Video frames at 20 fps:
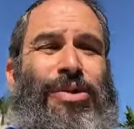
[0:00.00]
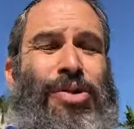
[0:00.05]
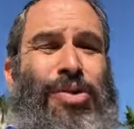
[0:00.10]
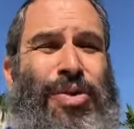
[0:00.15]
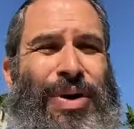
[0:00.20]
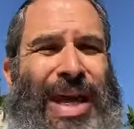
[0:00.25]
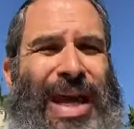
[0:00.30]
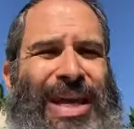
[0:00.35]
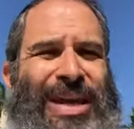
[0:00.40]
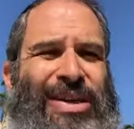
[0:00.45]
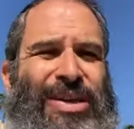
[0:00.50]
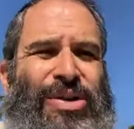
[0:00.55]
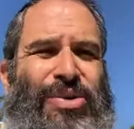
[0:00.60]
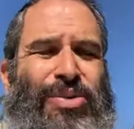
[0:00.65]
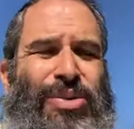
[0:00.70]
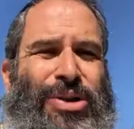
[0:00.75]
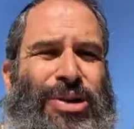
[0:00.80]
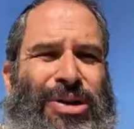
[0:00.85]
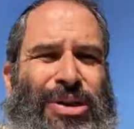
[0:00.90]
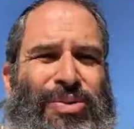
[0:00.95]
created the
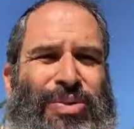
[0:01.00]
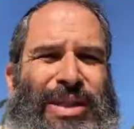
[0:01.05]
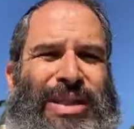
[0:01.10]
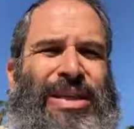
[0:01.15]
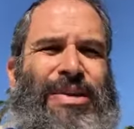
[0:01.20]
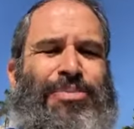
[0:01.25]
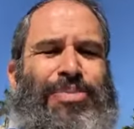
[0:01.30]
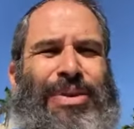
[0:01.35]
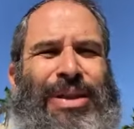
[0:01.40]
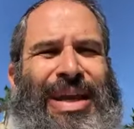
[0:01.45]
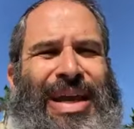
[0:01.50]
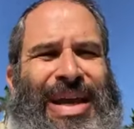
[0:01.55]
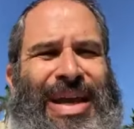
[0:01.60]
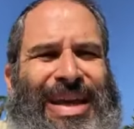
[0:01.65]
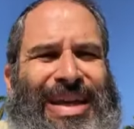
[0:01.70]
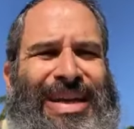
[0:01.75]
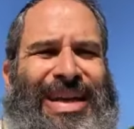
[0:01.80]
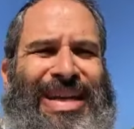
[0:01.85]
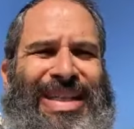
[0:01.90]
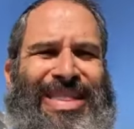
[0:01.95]
world with the
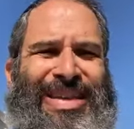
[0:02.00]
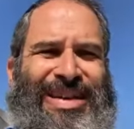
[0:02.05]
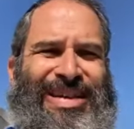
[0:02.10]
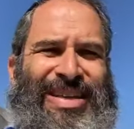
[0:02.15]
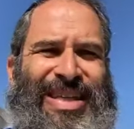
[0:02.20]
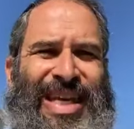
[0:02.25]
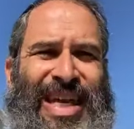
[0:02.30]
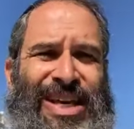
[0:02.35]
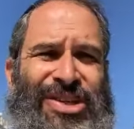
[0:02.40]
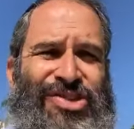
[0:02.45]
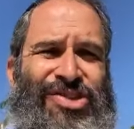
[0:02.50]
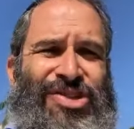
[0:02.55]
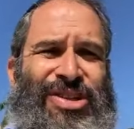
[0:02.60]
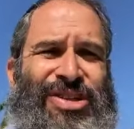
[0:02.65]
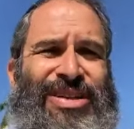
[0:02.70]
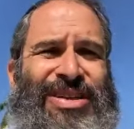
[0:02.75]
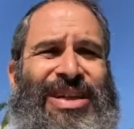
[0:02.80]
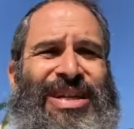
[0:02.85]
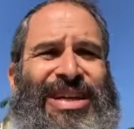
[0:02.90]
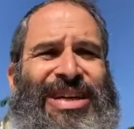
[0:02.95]
plan and the
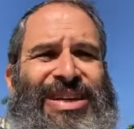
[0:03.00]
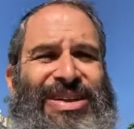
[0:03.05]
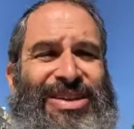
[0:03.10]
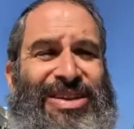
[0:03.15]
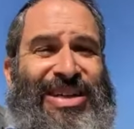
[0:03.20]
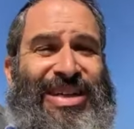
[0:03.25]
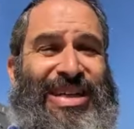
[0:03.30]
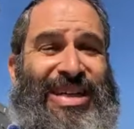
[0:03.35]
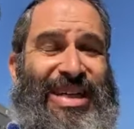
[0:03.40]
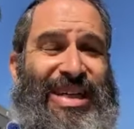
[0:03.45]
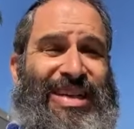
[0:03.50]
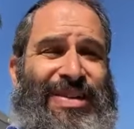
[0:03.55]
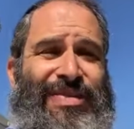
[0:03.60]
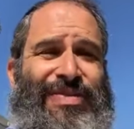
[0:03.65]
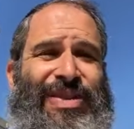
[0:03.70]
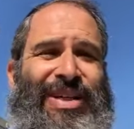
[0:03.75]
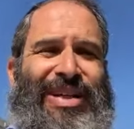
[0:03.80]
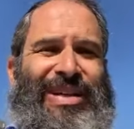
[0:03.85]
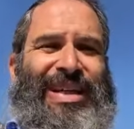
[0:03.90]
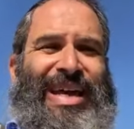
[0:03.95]
intention to
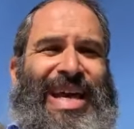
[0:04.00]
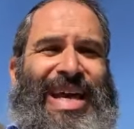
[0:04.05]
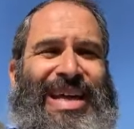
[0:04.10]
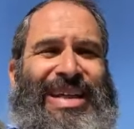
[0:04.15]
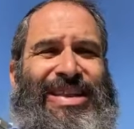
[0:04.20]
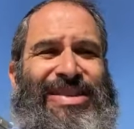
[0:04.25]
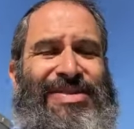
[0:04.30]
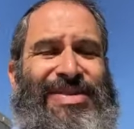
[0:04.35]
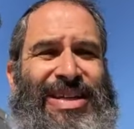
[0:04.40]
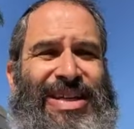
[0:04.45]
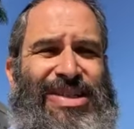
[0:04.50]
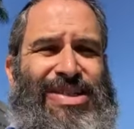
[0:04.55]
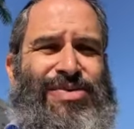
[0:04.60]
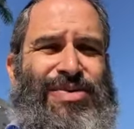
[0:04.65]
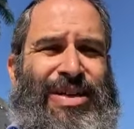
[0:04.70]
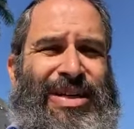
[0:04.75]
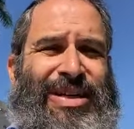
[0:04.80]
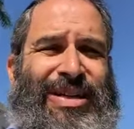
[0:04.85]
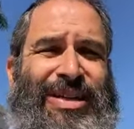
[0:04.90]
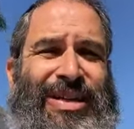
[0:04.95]
give the land of
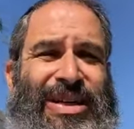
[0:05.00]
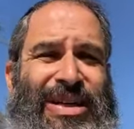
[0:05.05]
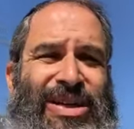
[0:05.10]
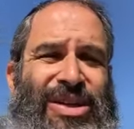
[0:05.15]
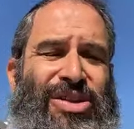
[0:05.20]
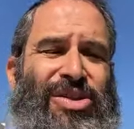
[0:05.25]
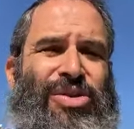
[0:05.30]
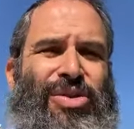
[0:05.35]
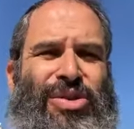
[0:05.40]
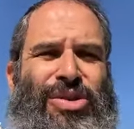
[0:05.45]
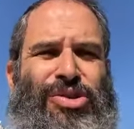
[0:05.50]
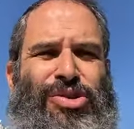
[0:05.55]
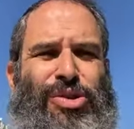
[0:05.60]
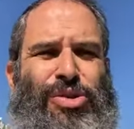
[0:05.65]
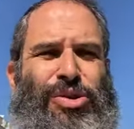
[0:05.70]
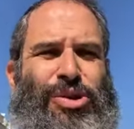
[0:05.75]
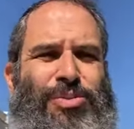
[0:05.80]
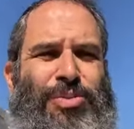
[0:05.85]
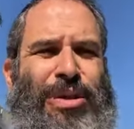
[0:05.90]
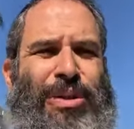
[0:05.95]
Israel to the
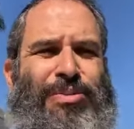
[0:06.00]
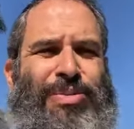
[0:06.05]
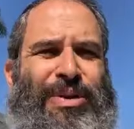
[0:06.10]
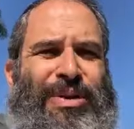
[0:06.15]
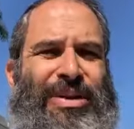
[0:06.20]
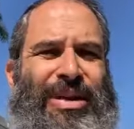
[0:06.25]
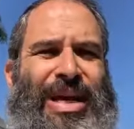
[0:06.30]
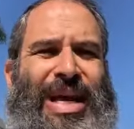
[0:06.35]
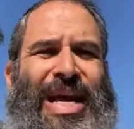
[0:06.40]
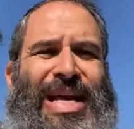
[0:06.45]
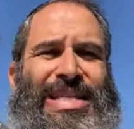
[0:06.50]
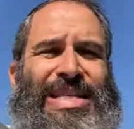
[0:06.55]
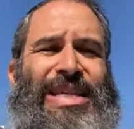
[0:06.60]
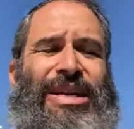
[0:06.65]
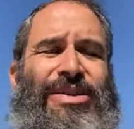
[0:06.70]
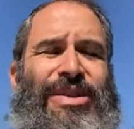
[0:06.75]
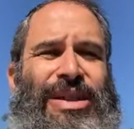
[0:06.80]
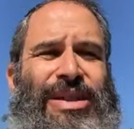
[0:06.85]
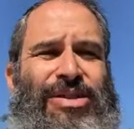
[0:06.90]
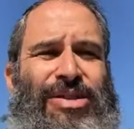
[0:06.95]
Jewish people as
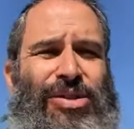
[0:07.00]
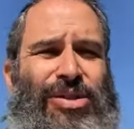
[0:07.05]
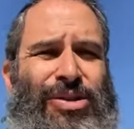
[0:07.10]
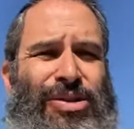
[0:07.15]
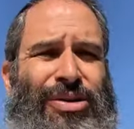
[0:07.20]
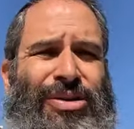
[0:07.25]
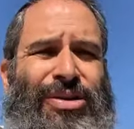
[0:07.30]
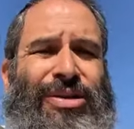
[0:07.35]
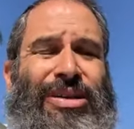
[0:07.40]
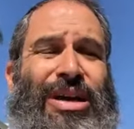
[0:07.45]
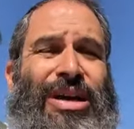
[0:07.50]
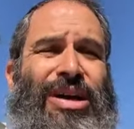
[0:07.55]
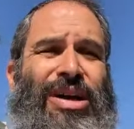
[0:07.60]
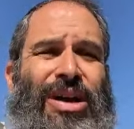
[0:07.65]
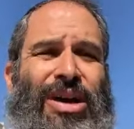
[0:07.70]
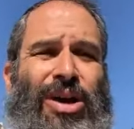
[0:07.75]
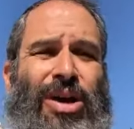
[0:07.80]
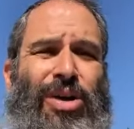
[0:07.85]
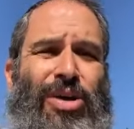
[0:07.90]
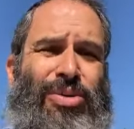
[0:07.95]
their eternal
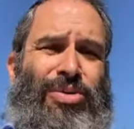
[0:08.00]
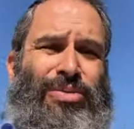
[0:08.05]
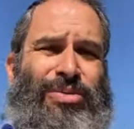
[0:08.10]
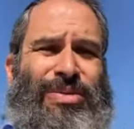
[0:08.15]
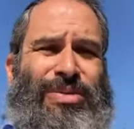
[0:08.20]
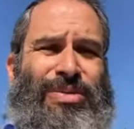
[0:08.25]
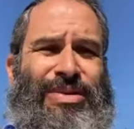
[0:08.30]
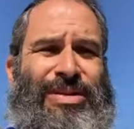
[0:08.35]
home,